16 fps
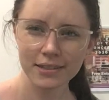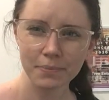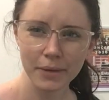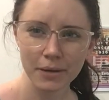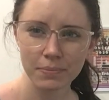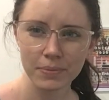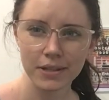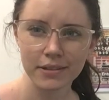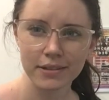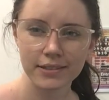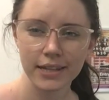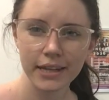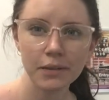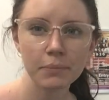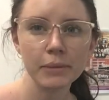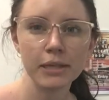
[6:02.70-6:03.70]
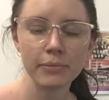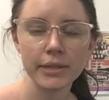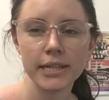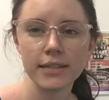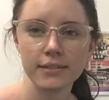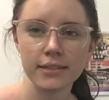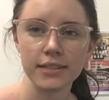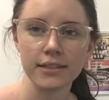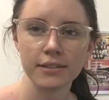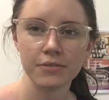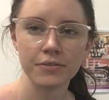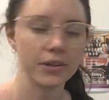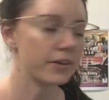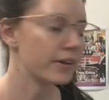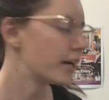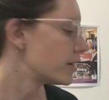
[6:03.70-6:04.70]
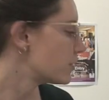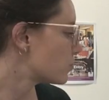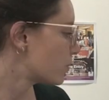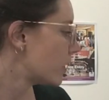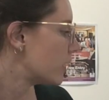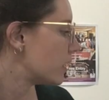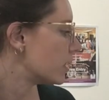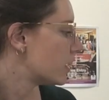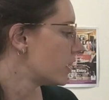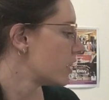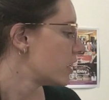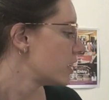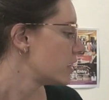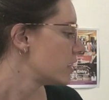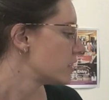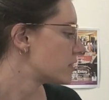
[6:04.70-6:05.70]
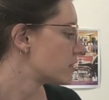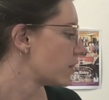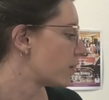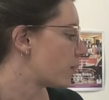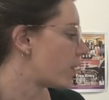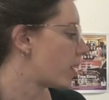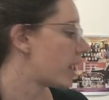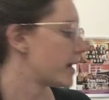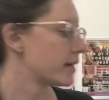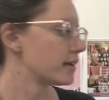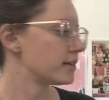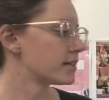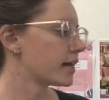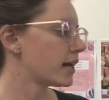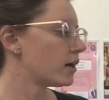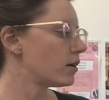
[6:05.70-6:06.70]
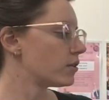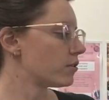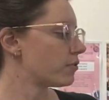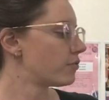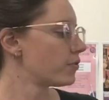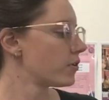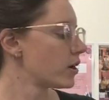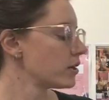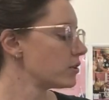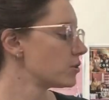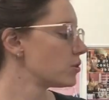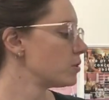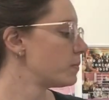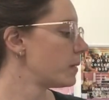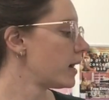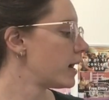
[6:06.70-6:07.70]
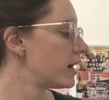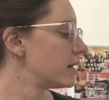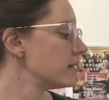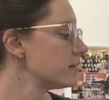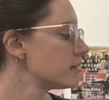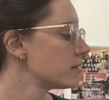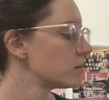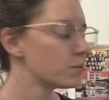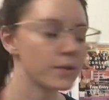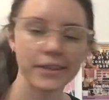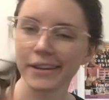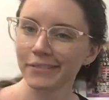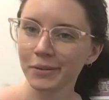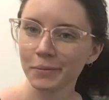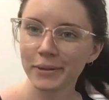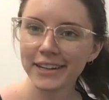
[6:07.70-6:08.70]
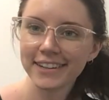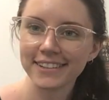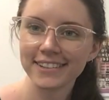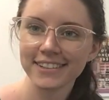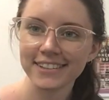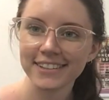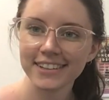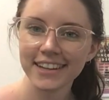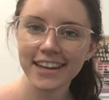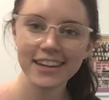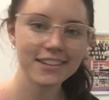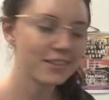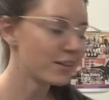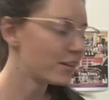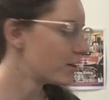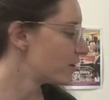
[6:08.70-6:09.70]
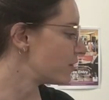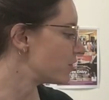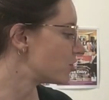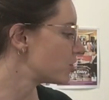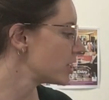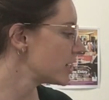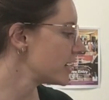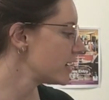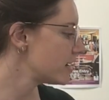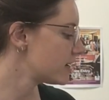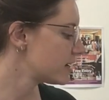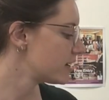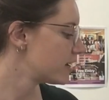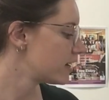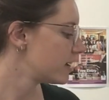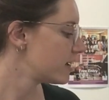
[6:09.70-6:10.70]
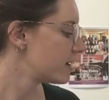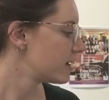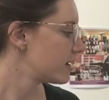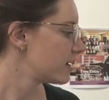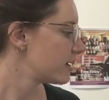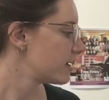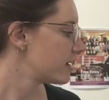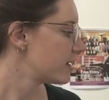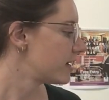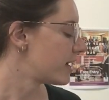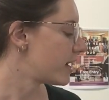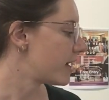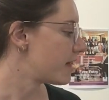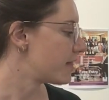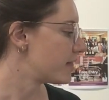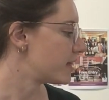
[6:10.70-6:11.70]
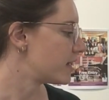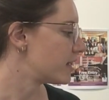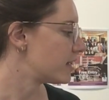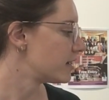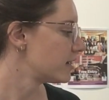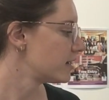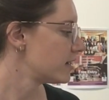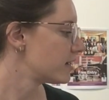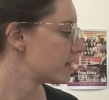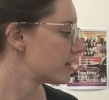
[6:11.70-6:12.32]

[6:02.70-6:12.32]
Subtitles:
might be, because that can be a bit easier to figure out as well. So I can tell the first two bars, well, they're repeated, okay? So you go G, and then